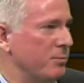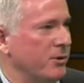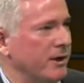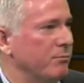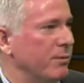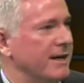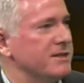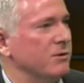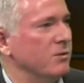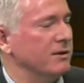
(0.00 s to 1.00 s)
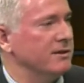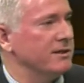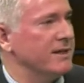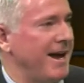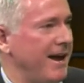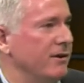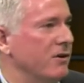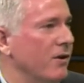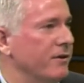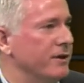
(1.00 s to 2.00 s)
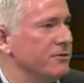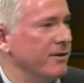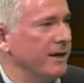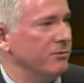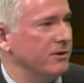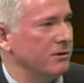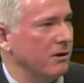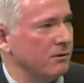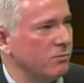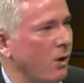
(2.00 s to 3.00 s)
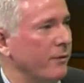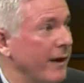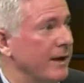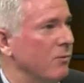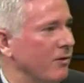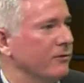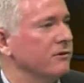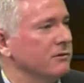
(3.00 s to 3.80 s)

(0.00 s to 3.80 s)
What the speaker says: are you putting in place that Aucklanders can kind of interact with you on what they want?